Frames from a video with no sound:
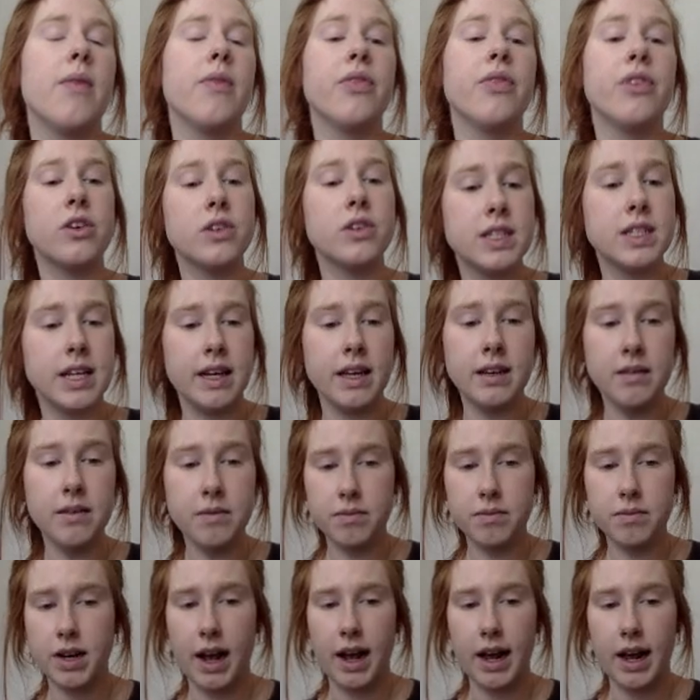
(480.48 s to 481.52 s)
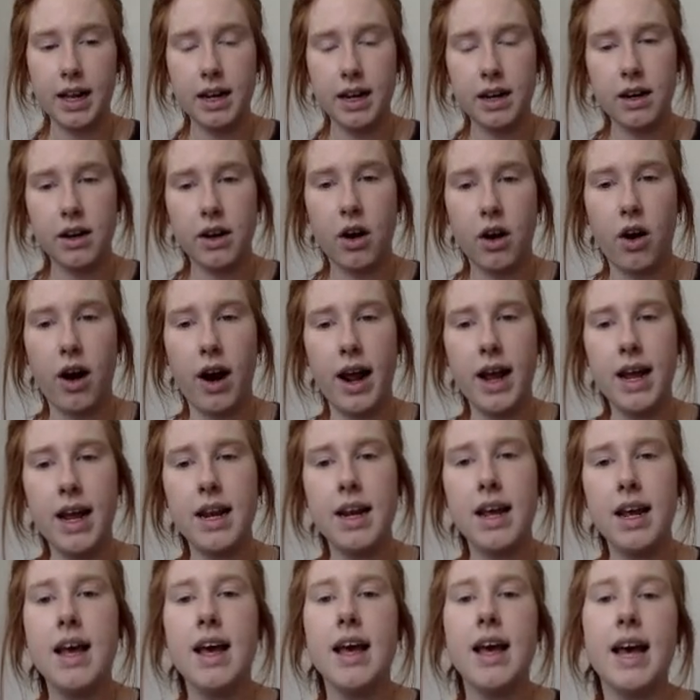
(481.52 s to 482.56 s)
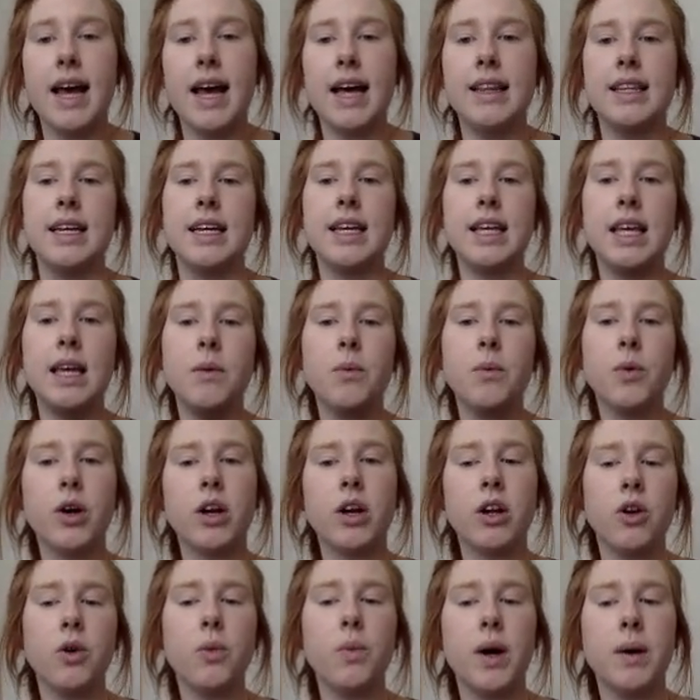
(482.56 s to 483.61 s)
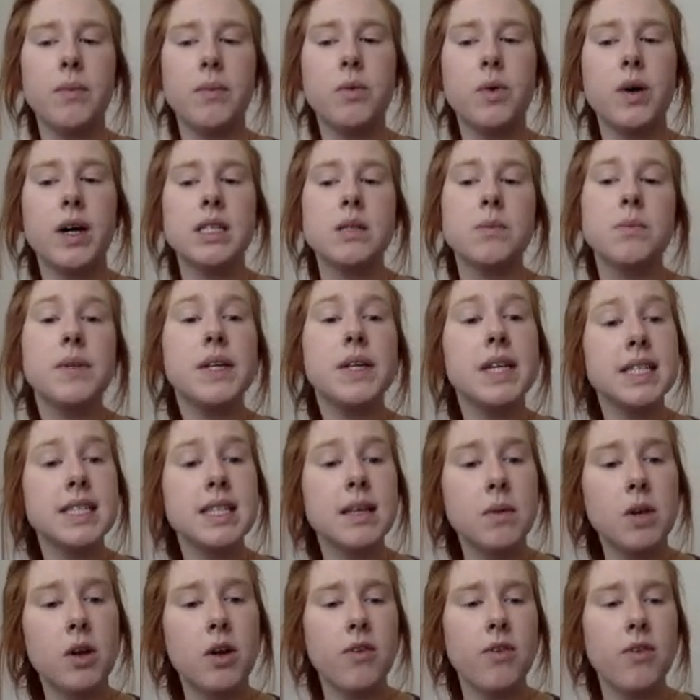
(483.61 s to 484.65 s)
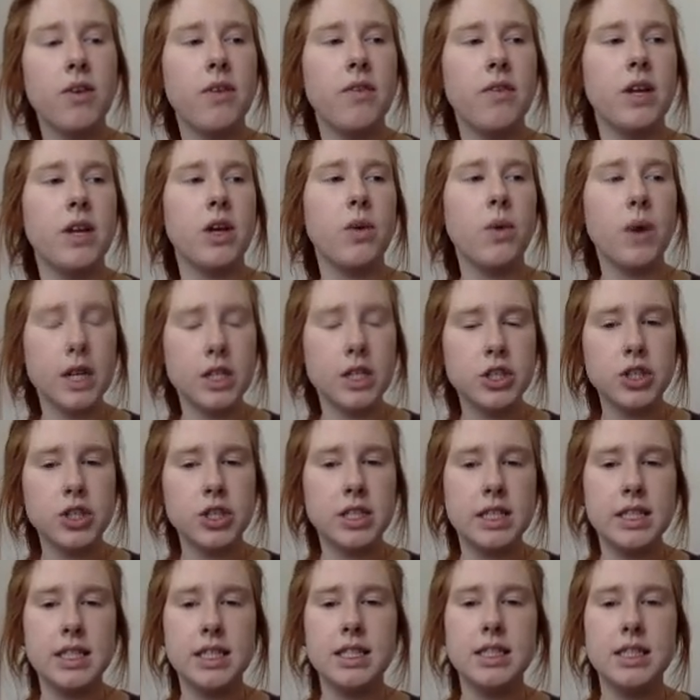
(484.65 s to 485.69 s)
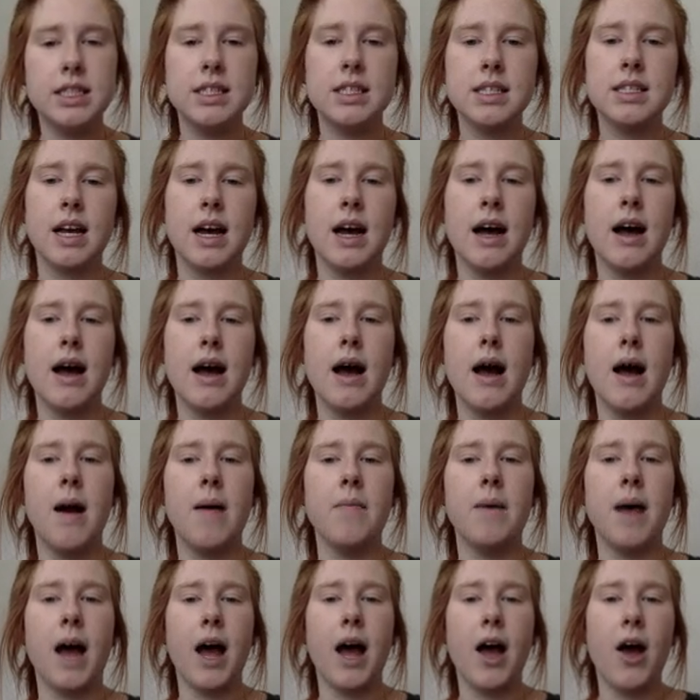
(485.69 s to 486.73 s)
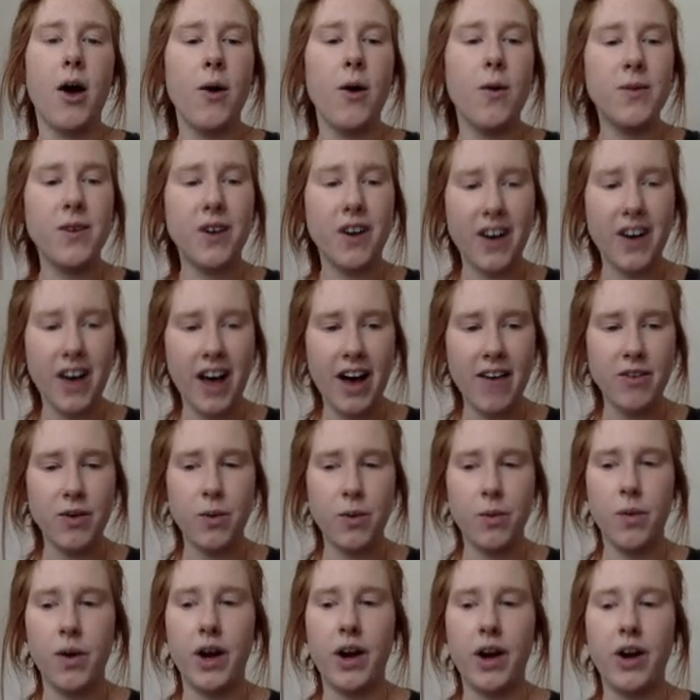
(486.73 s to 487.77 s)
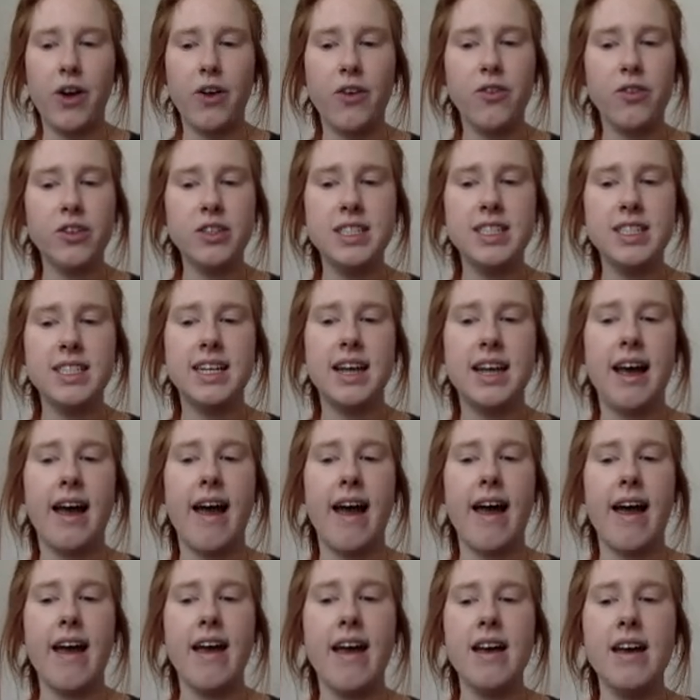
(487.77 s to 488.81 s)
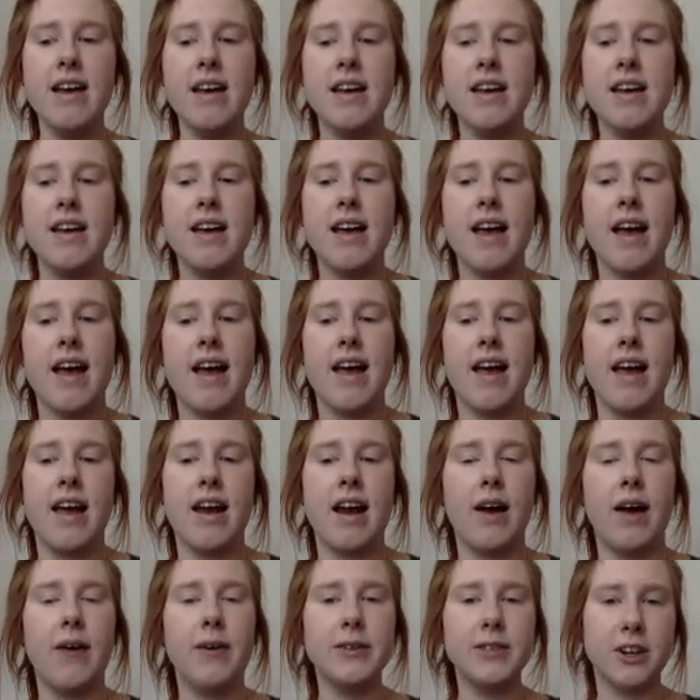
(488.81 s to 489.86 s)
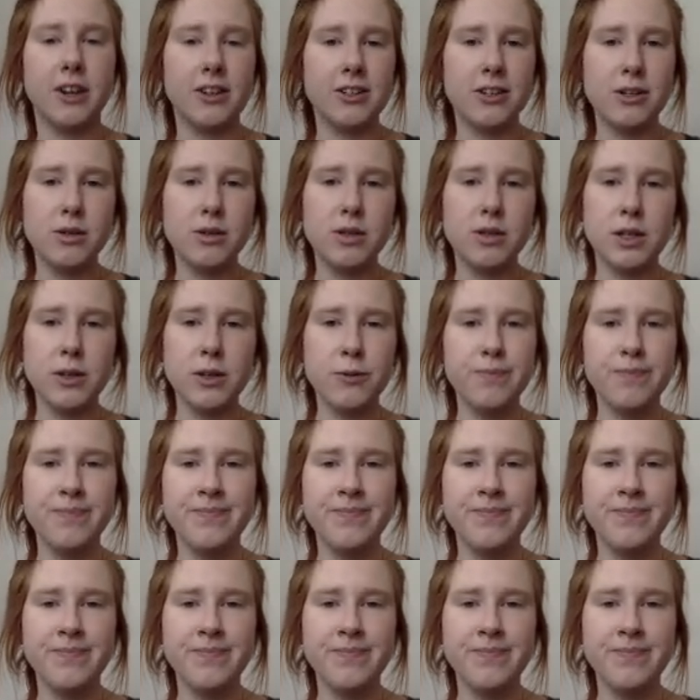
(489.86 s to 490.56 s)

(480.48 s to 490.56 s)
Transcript: Thursday night, all right? And then keep working on your web quest. Please let me know if you have any questions. I hope y'all have a wonderful day, and I will talk to you soon.